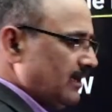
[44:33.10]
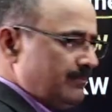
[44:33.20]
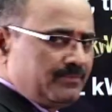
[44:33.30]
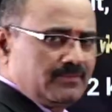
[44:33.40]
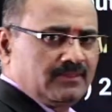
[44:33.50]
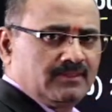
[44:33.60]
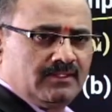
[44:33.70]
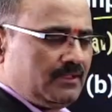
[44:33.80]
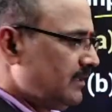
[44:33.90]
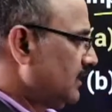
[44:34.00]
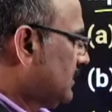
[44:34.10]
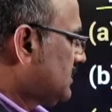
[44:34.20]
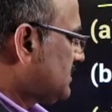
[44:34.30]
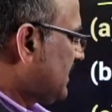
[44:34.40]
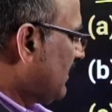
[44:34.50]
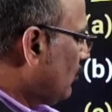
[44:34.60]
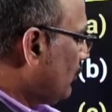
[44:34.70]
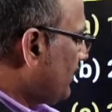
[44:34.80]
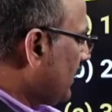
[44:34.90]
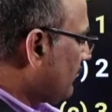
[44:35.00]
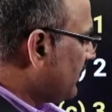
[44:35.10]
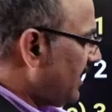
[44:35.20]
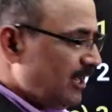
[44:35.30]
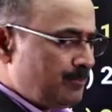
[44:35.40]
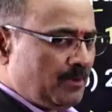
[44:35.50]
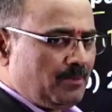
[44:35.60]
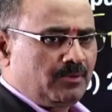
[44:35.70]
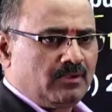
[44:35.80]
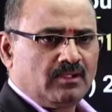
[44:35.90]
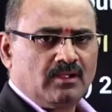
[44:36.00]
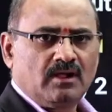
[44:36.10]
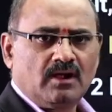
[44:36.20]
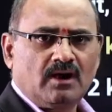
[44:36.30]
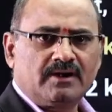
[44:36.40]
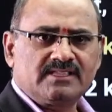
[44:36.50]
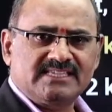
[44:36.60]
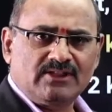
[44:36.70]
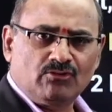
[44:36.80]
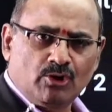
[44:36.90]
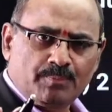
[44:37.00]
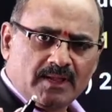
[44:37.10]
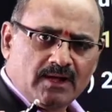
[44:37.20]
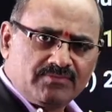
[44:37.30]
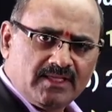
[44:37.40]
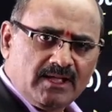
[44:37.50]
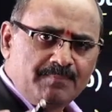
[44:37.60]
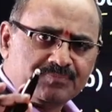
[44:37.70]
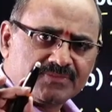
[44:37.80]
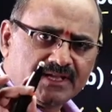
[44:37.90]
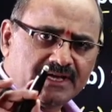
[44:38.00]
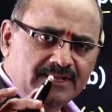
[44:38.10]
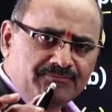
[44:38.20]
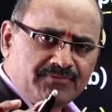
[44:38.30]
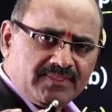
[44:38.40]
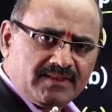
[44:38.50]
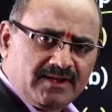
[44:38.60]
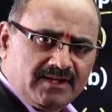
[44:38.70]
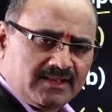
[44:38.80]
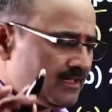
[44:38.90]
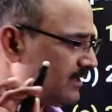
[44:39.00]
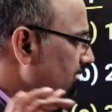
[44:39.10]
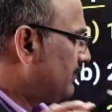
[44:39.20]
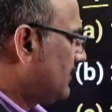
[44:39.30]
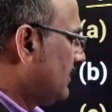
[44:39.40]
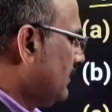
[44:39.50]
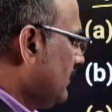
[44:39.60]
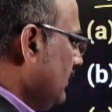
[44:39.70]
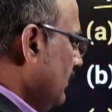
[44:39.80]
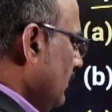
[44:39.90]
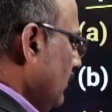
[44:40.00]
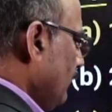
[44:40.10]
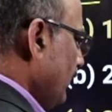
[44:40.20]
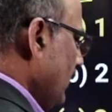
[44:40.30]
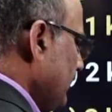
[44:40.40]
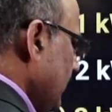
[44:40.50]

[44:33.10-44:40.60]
the COP of the heat pump and COP of the refrigerator. From